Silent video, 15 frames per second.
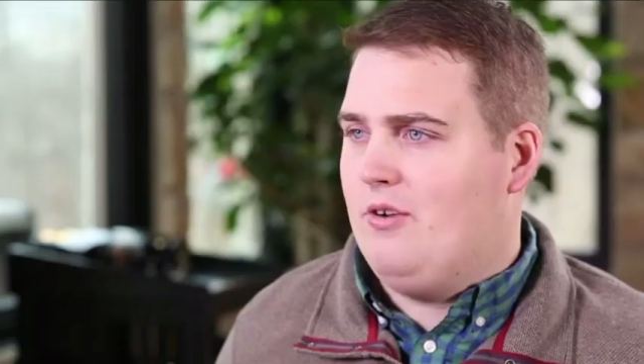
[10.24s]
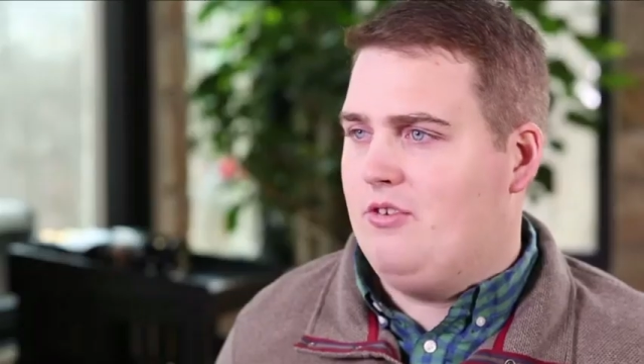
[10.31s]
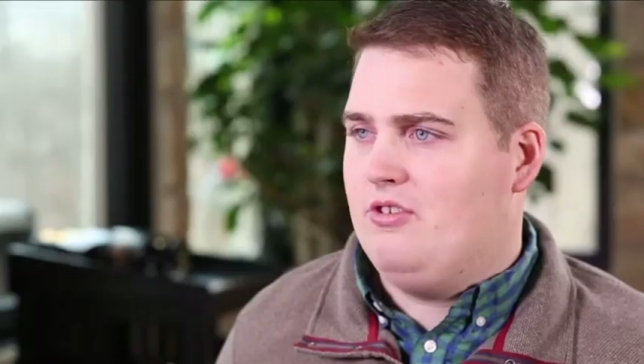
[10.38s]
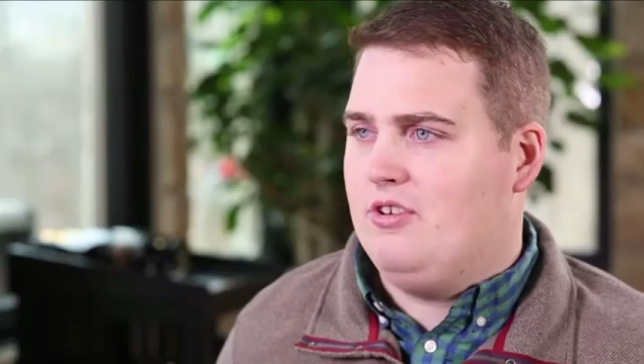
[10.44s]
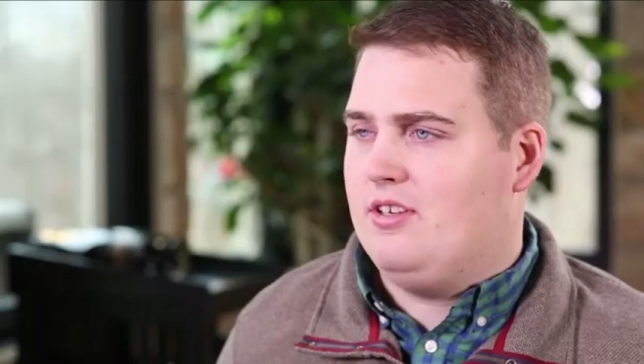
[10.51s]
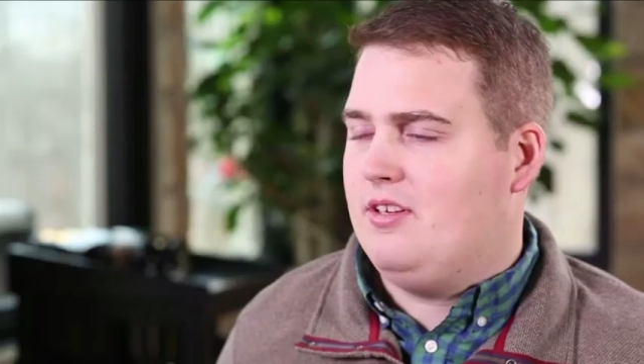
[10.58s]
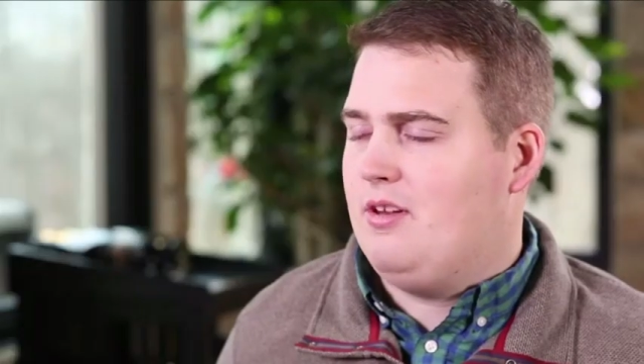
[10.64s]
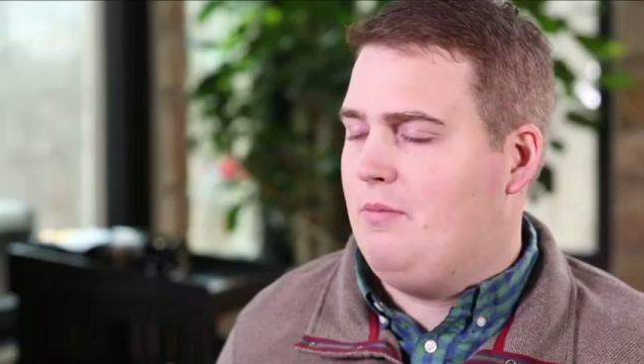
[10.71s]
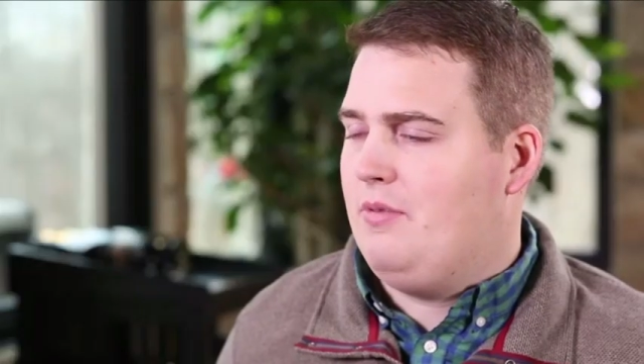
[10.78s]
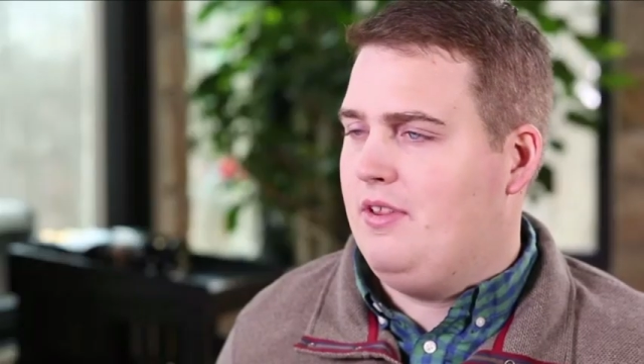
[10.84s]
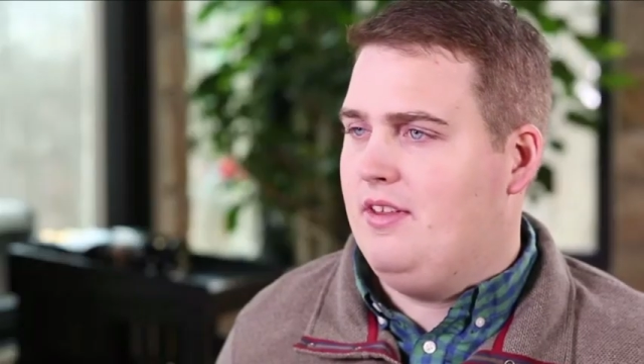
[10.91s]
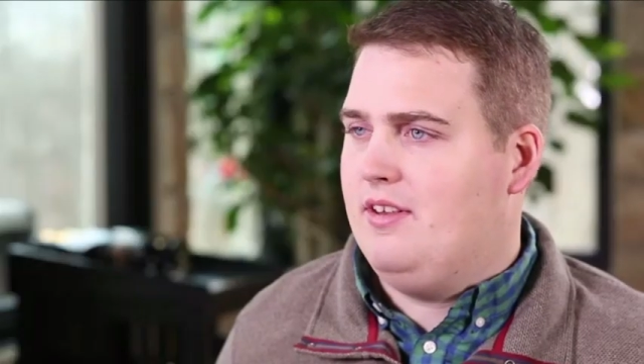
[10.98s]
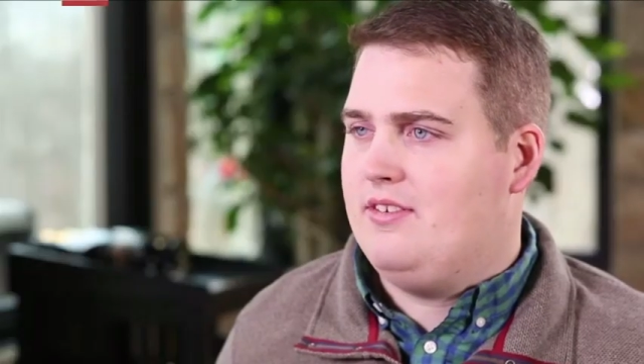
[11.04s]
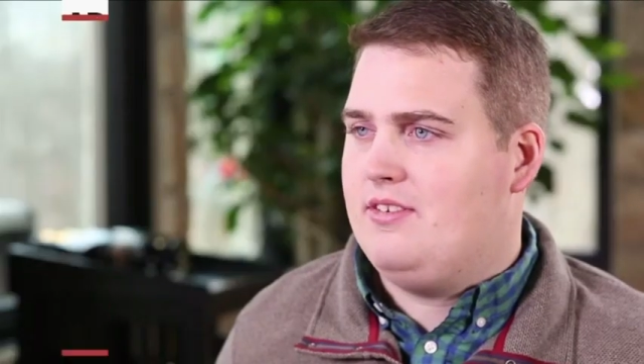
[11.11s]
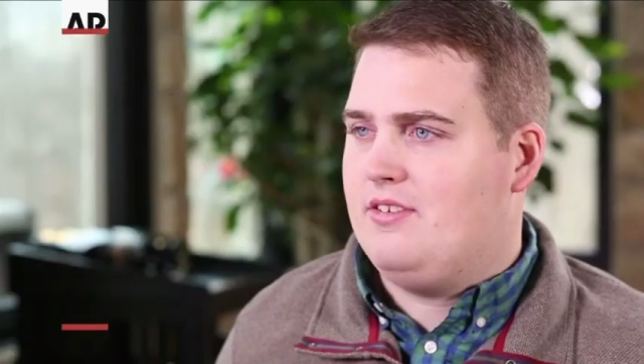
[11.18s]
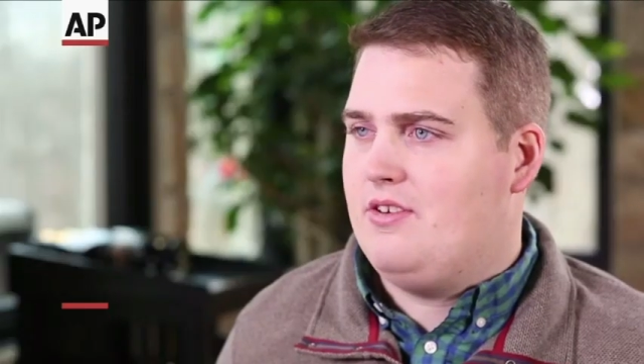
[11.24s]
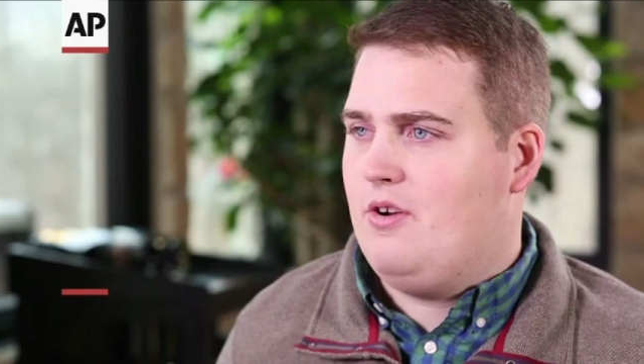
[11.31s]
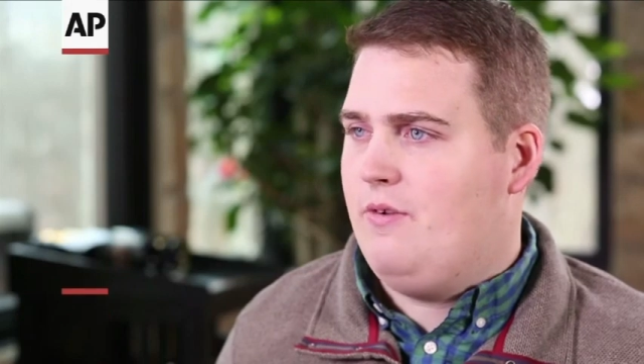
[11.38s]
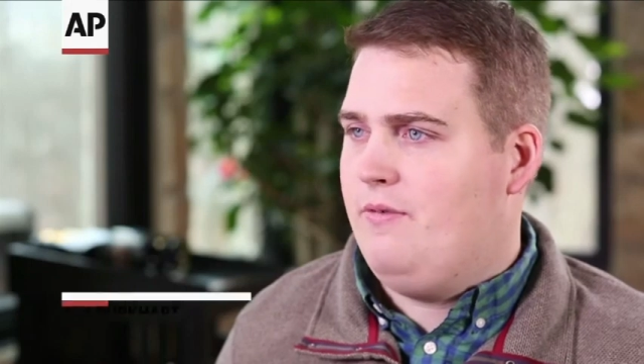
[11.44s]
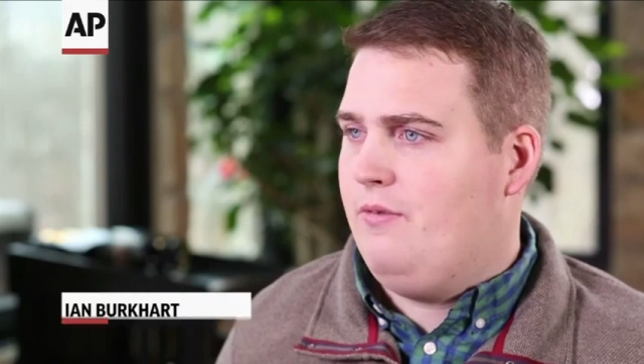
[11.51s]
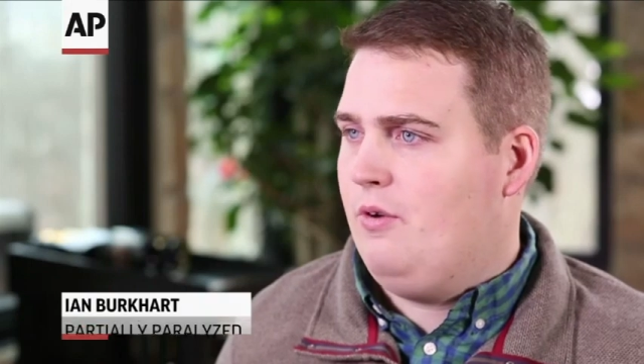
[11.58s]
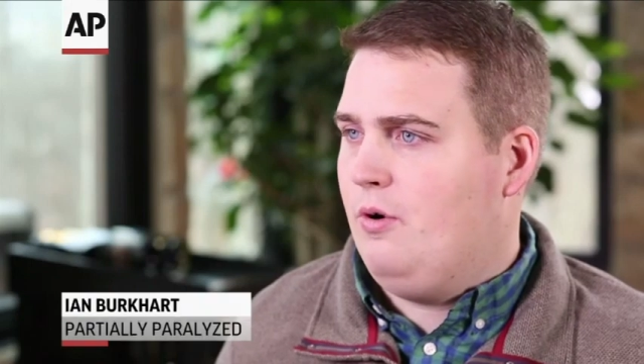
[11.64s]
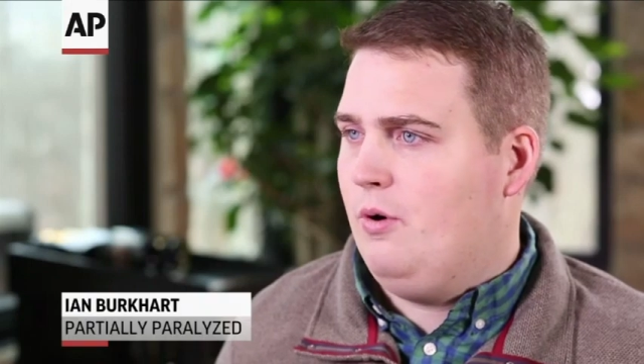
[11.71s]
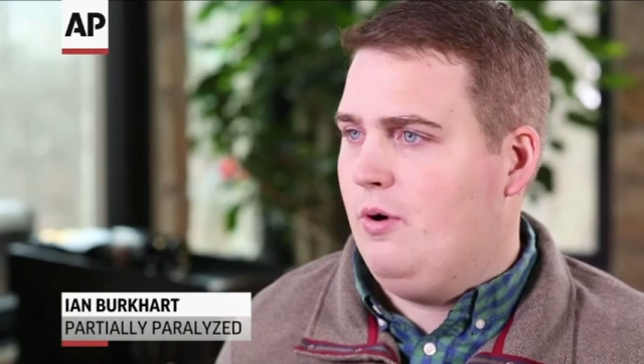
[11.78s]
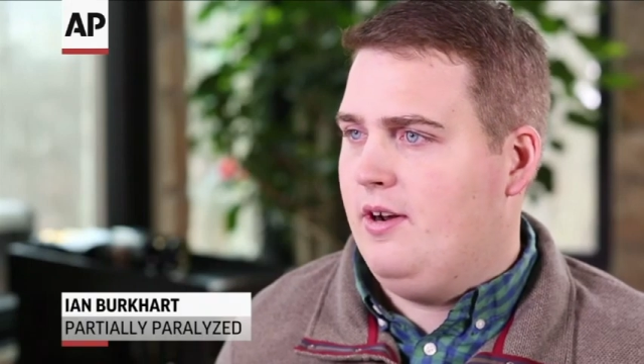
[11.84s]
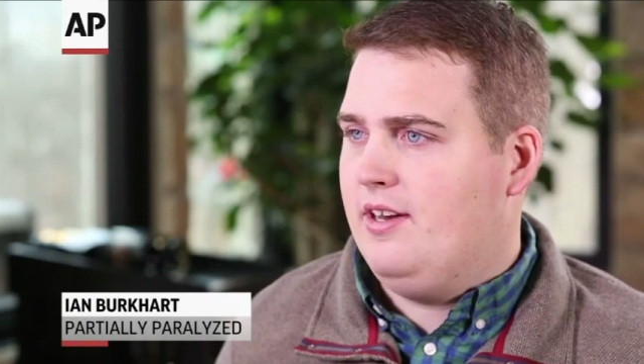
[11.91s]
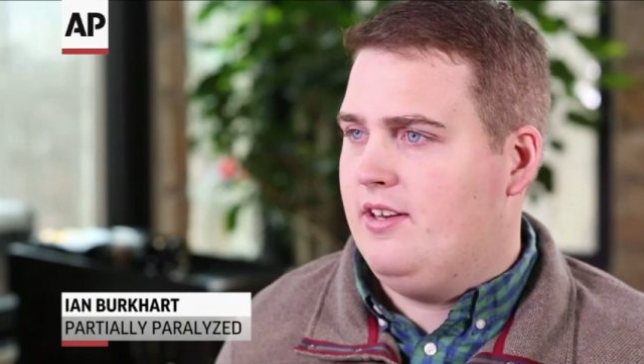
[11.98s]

it's just something that's so fluid,